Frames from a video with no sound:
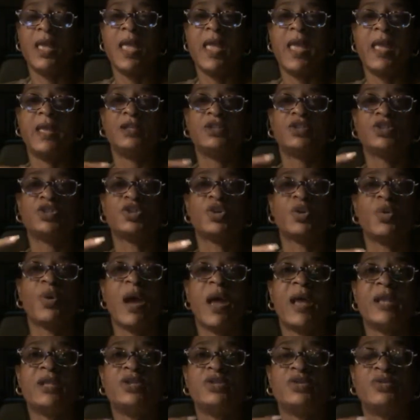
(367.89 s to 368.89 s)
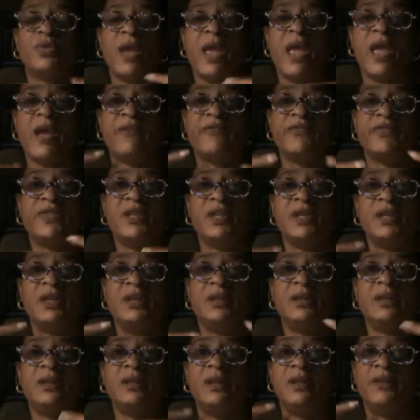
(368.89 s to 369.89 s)
And so I do have
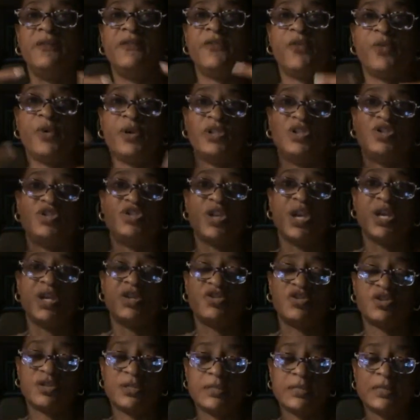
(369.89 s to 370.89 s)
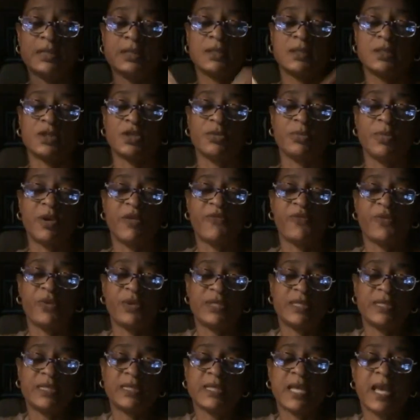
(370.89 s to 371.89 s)
the voice changes. So my
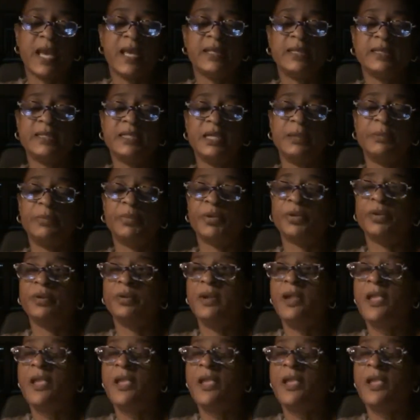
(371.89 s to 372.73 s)
voice has gotten deeper.